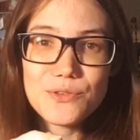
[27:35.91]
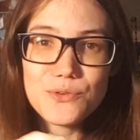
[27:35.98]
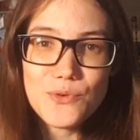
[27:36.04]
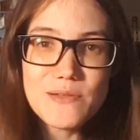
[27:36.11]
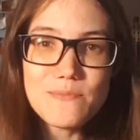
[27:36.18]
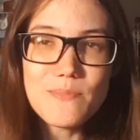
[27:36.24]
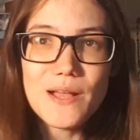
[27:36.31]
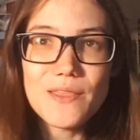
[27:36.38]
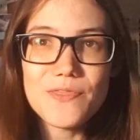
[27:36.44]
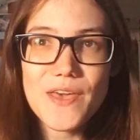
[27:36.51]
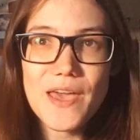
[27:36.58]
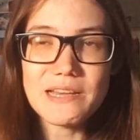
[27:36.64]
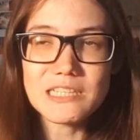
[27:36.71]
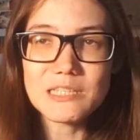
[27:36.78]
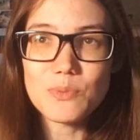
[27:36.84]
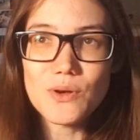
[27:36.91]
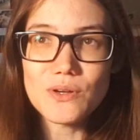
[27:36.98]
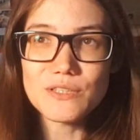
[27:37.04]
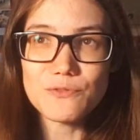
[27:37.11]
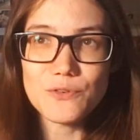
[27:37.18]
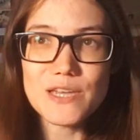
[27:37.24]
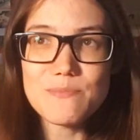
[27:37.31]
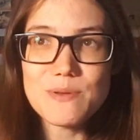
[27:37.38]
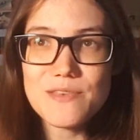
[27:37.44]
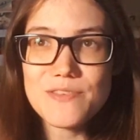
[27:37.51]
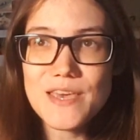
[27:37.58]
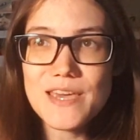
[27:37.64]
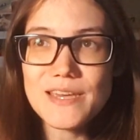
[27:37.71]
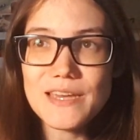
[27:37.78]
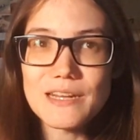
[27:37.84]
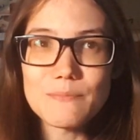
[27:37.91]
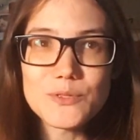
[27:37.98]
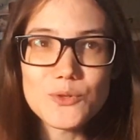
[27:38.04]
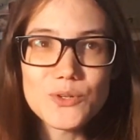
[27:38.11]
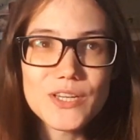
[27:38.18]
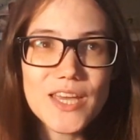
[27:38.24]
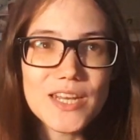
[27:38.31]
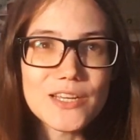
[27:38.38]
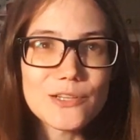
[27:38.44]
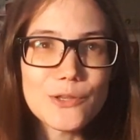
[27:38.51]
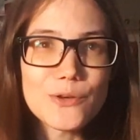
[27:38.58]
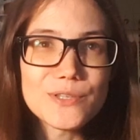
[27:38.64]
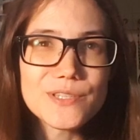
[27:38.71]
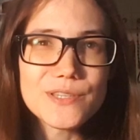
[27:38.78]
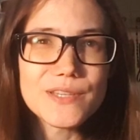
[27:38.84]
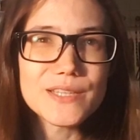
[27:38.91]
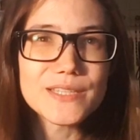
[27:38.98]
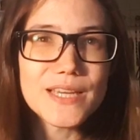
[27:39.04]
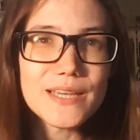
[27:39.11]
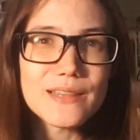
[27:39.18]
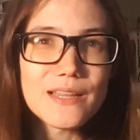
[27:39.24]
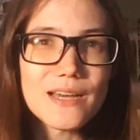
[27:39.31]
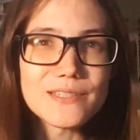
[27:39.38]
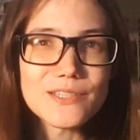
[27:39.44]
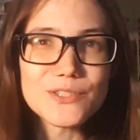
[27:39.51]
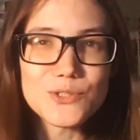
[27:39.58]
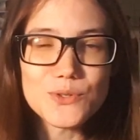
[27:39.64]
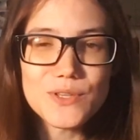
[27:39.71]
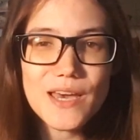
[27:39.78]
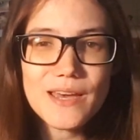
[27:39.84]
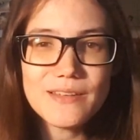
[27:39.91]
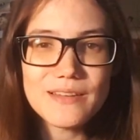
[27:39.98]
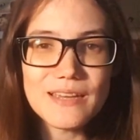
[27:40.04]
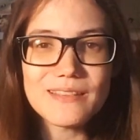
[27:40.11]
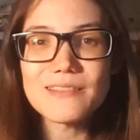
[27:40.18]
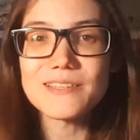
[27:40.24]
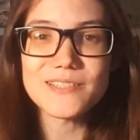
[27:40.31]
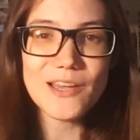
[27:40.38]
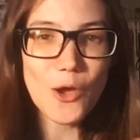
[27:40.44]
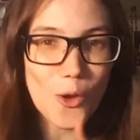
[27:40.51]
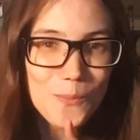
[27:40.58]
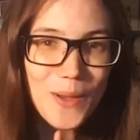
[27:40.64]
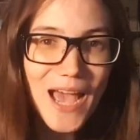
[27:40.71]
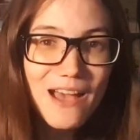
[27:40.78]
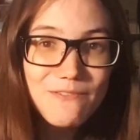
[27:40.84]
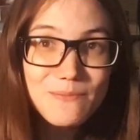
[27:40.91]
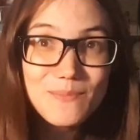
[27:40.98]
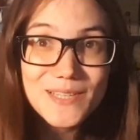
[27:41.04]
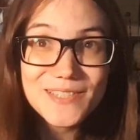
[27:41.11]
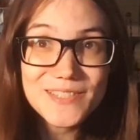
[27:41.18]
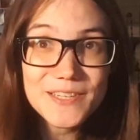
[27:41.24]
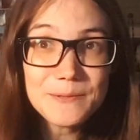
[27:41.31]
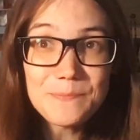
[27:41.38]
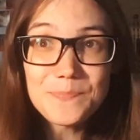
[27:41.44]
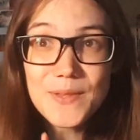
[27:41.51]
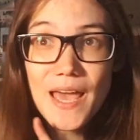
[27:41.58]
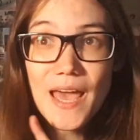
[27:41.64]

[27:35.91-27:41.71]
3-month Xbox freebie thing and I'm sort of getting close to the deadline to do that. At least I hope I haven't missed it.